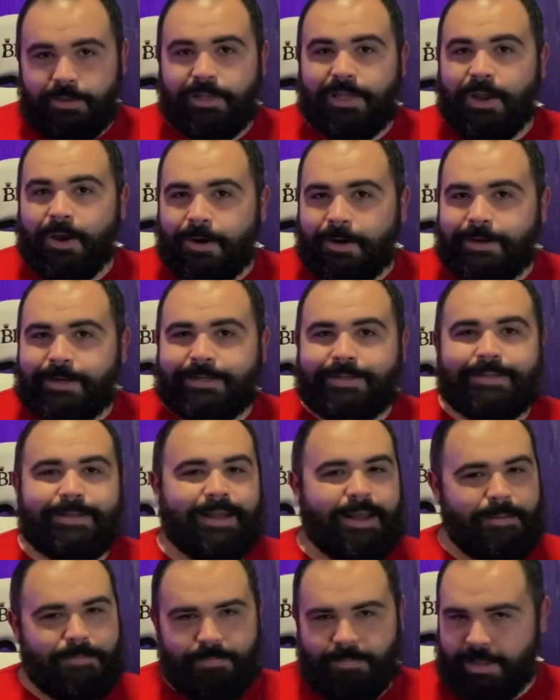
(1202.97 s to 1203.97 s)
The art,
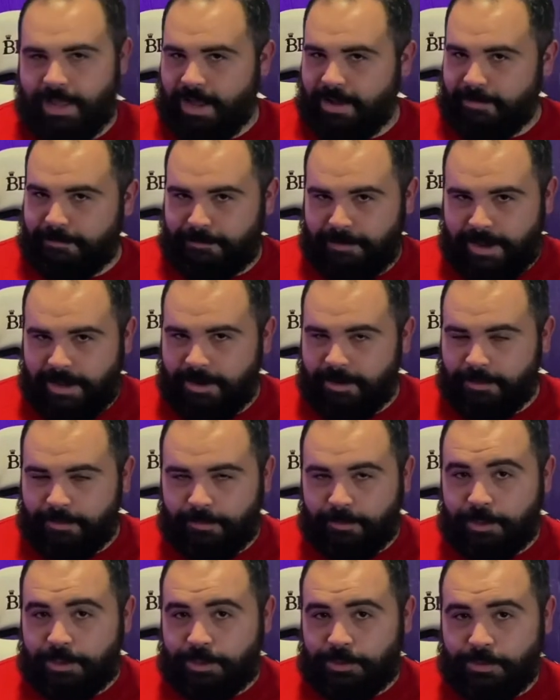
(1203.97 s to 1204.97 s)
I'm not a fan
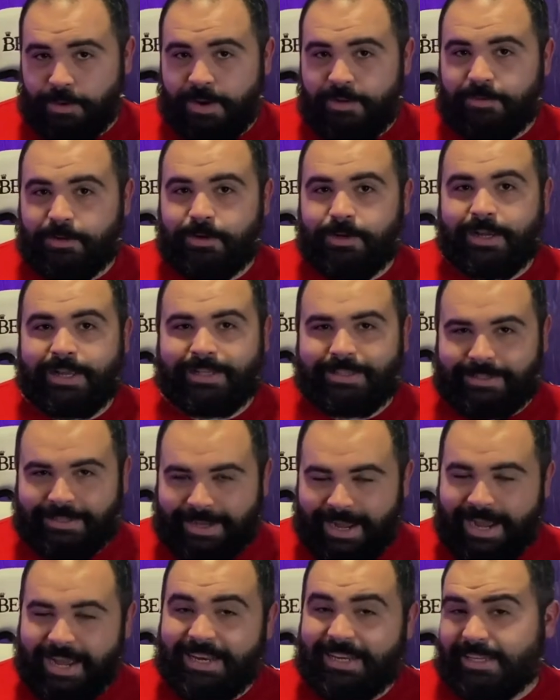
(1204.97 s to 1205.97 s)
of whatsoever. It
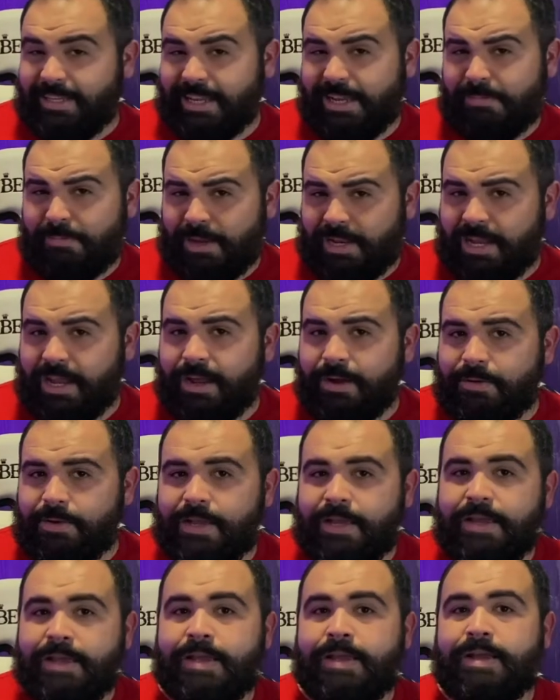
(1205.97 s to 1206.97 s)
kind of let me down.
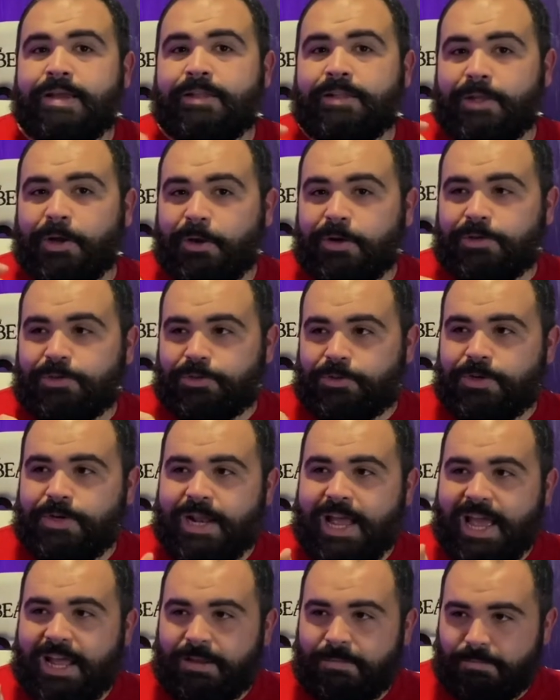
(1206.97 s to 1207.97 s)
There are
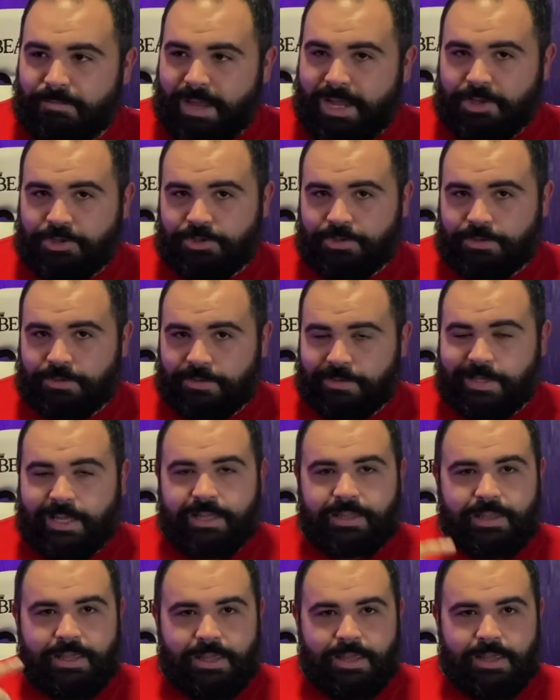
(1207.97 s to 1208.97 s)
certain animations,
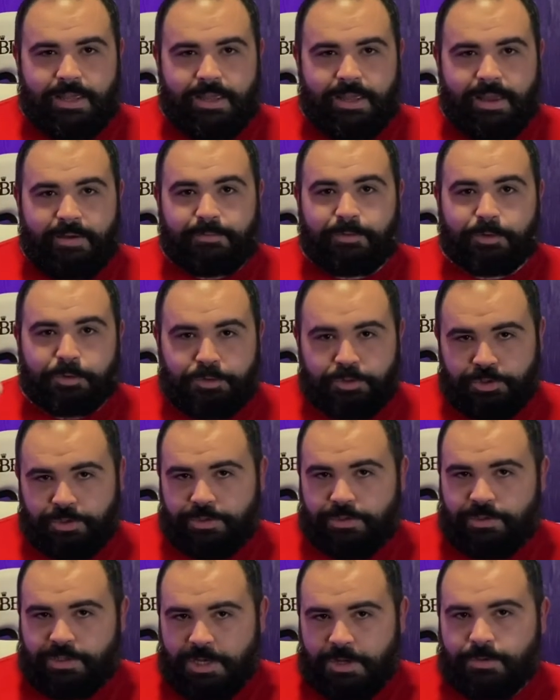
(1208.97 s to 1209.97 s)
like the
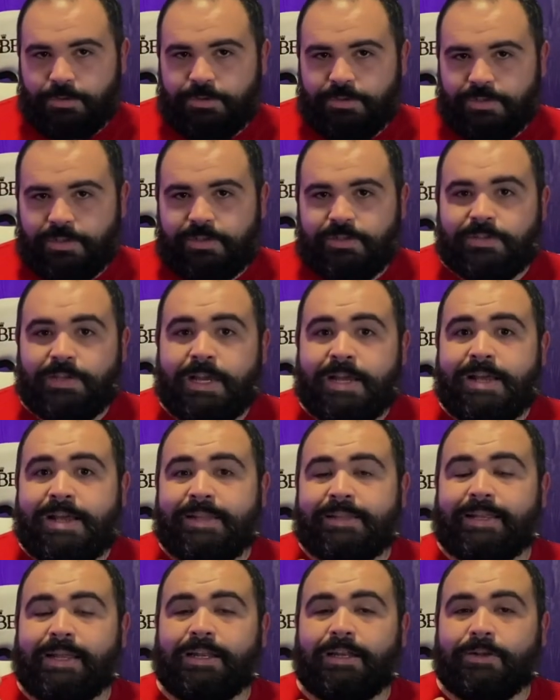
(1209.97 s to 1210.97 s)
evolution sequences,
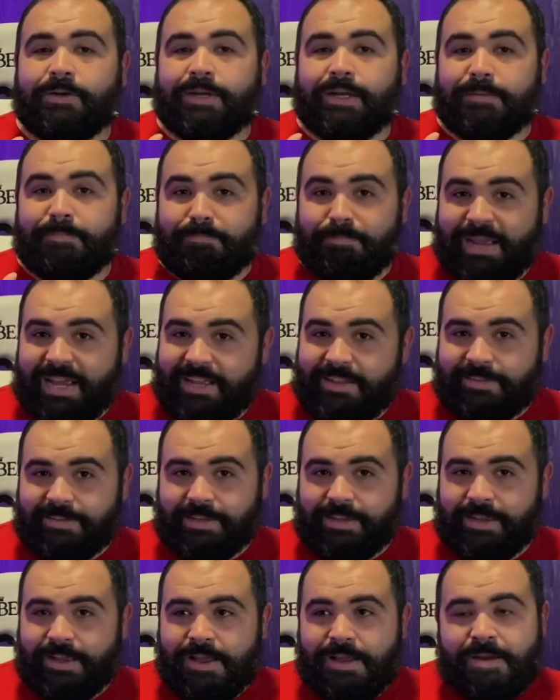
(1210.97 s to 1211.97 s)
that look
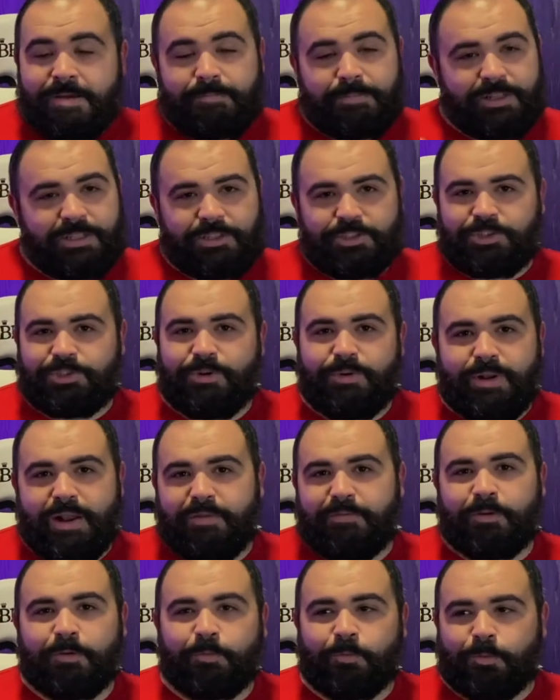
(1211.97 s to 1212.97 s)
amazing, but the show
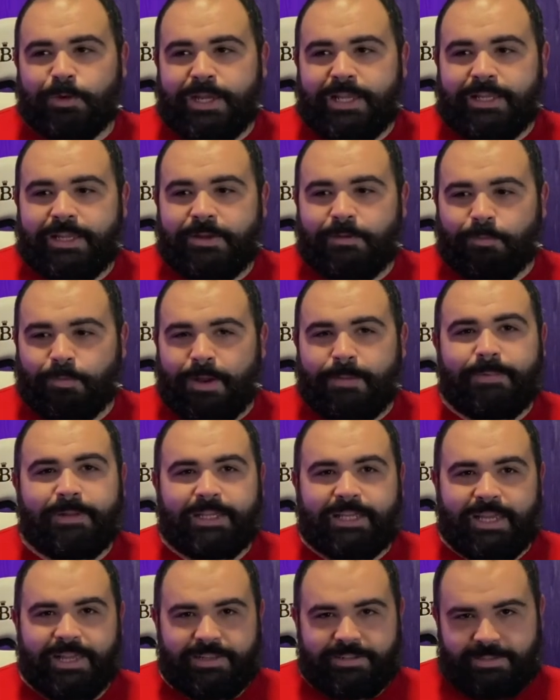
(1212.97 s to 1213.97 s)
never really
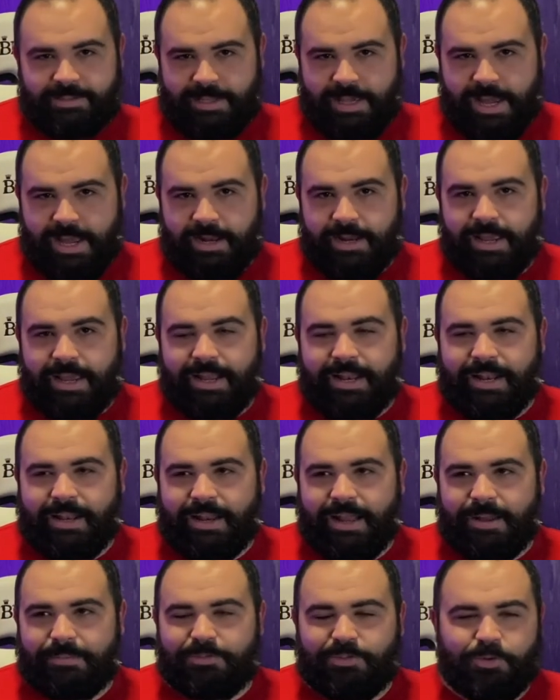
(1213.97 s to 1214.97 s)
replicates that,
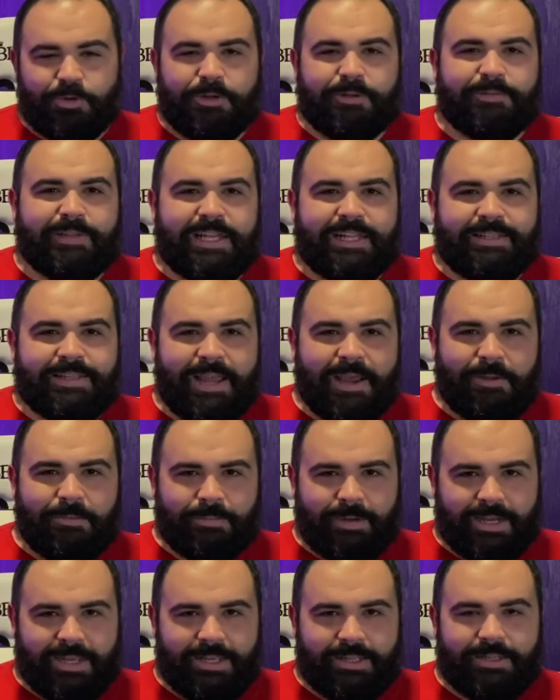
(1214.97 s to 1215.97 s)
and I'm sort of let down
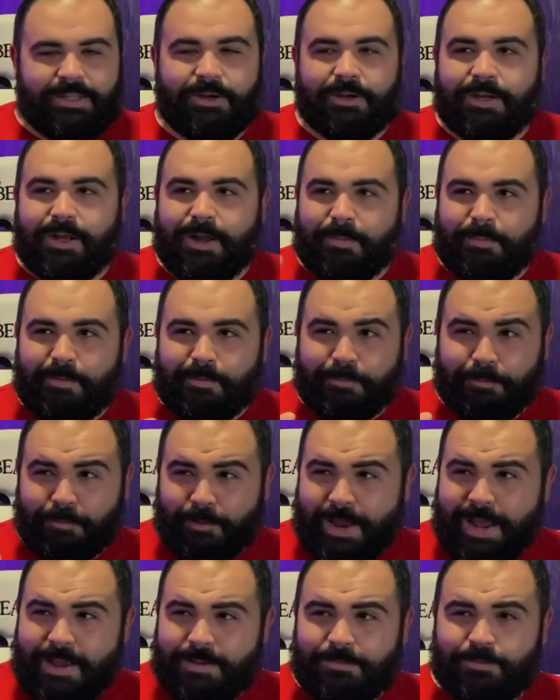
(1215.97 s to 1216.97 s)
by it. There are a couple
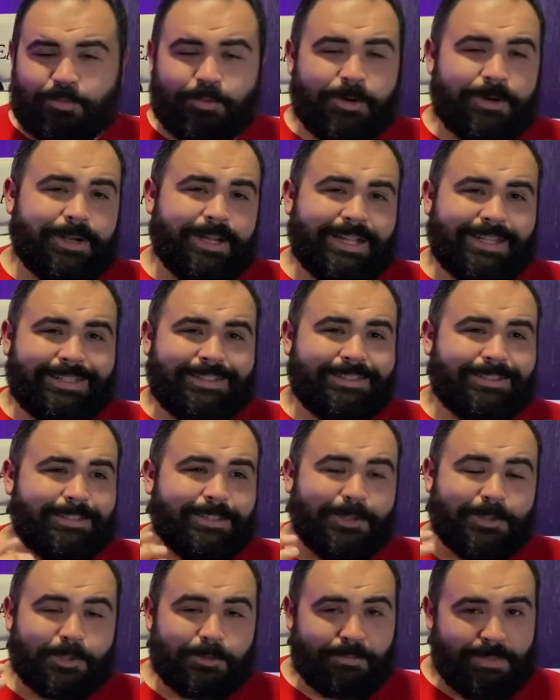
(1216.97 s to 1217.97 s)
frames where it just
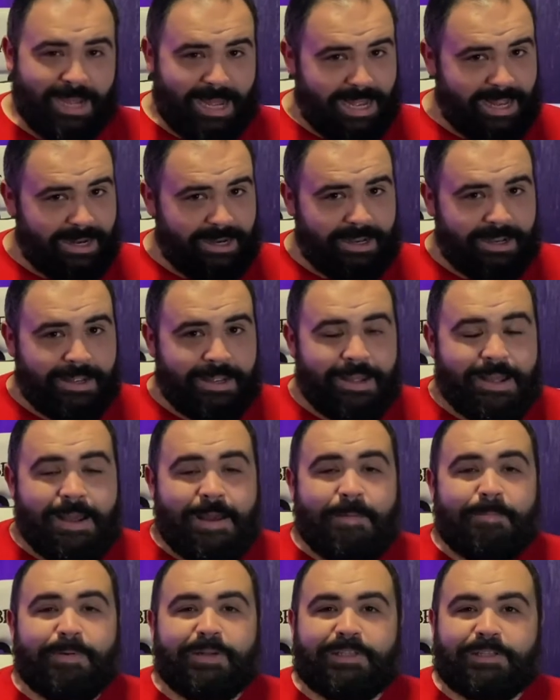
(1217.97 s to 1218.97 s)
looks bad,
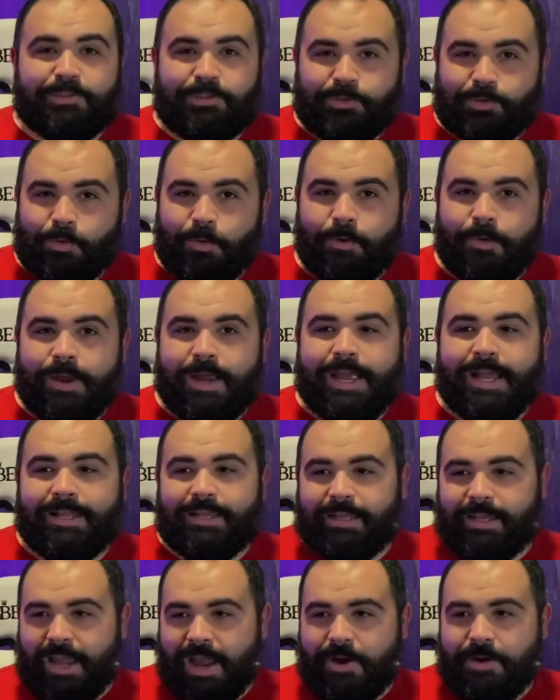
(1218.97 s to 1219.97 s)
but the story and
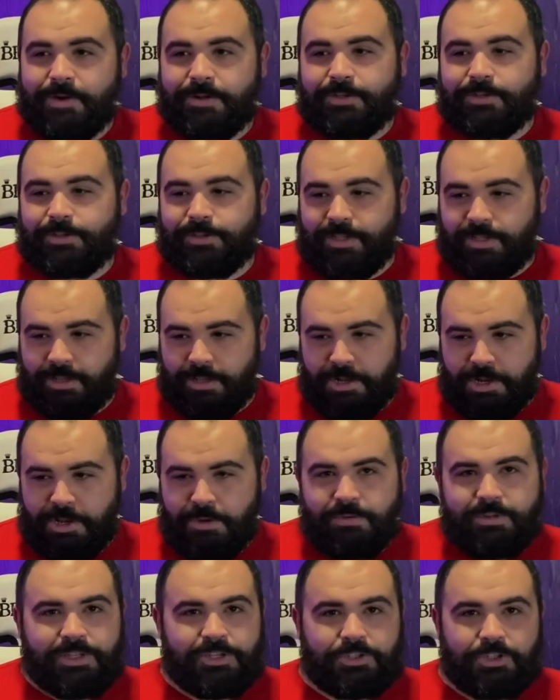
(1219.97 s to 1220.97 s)
the characters and the
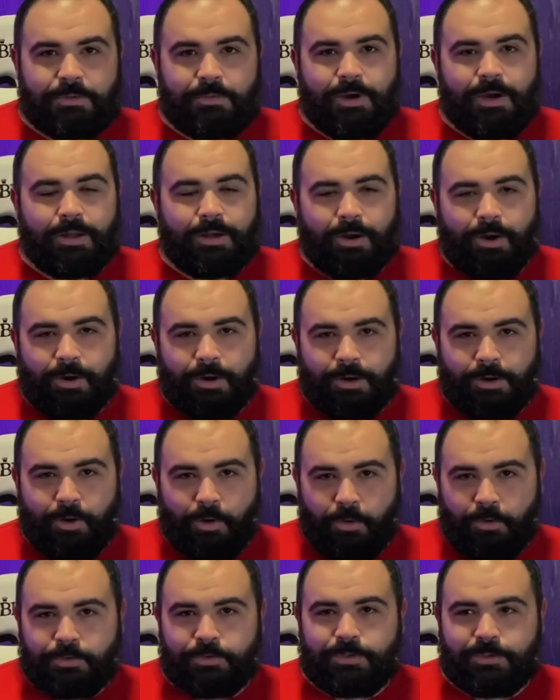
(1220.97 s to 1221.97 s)
new Digimon are
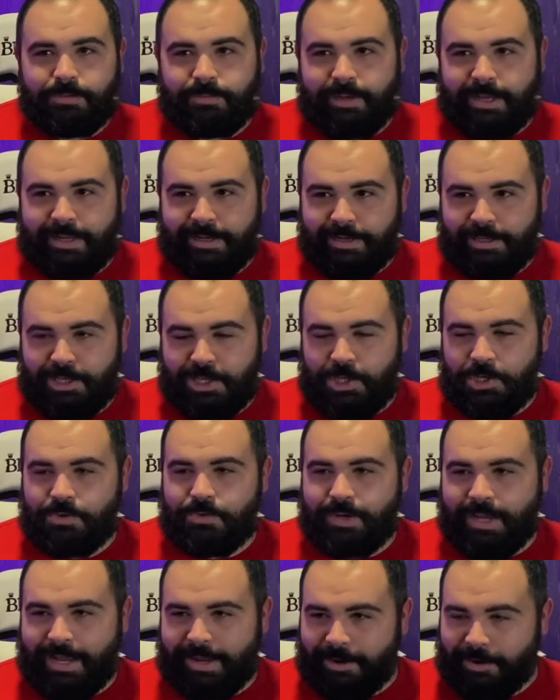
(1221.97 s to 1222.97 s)
wholesome and
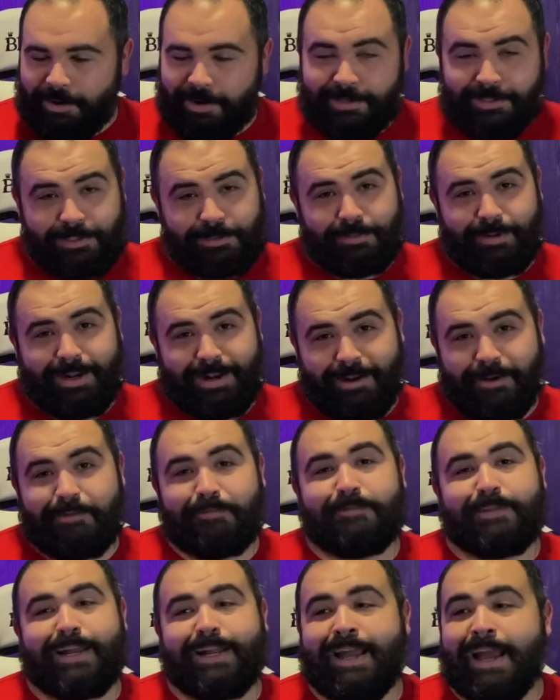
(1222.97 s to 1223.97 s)
cute and awesome
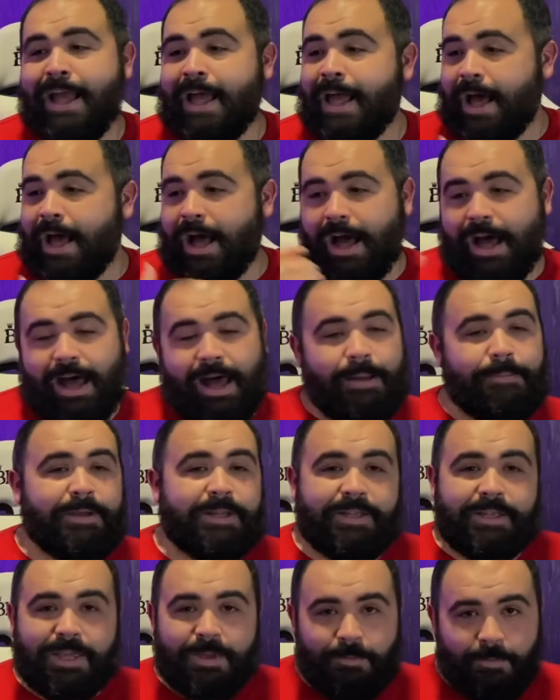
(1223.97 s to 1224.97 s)
enough that I'm
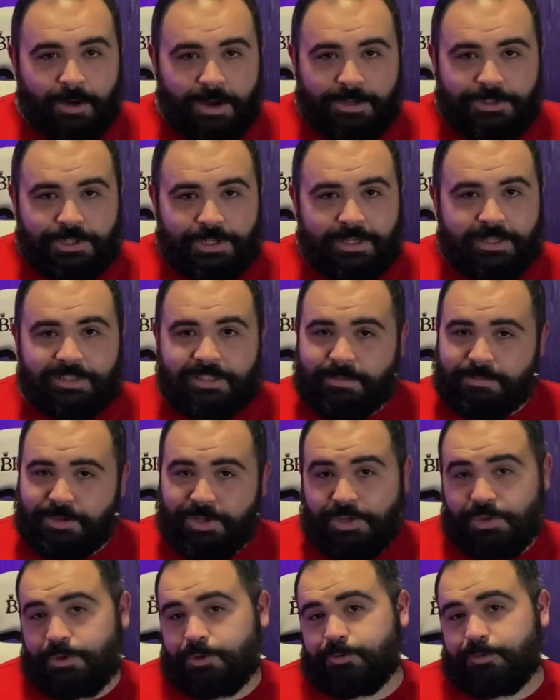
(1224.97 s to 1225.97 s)
gonna keep watching because I'm a
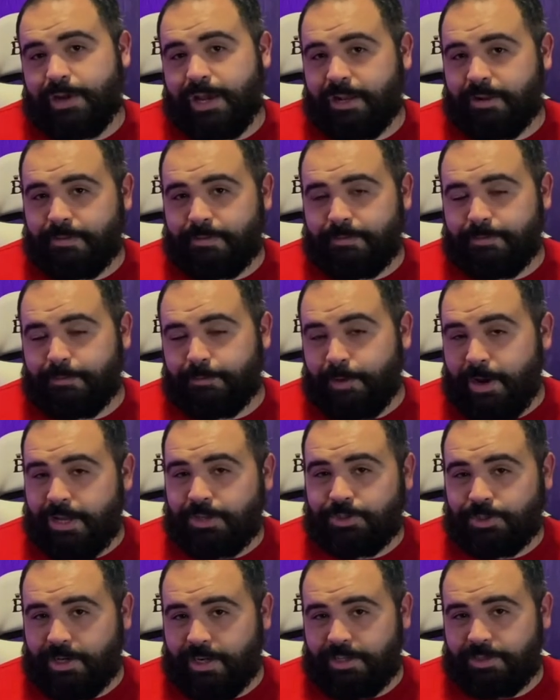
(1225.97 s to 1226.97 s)
huge fan of the
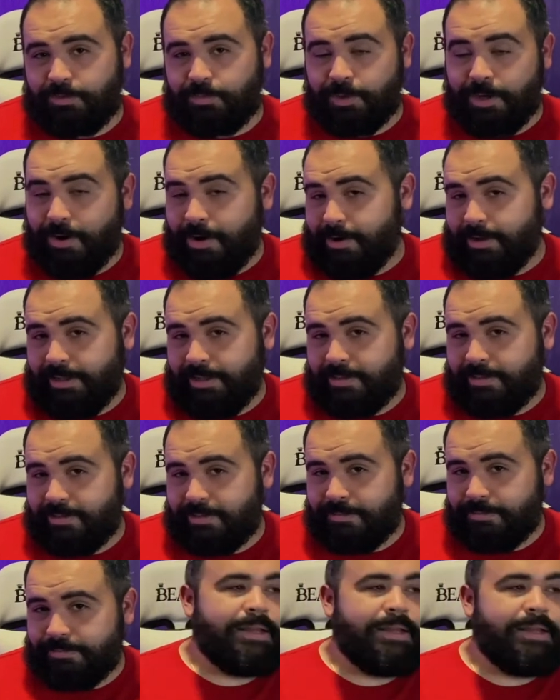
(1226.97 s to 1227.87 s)
franchise regardless.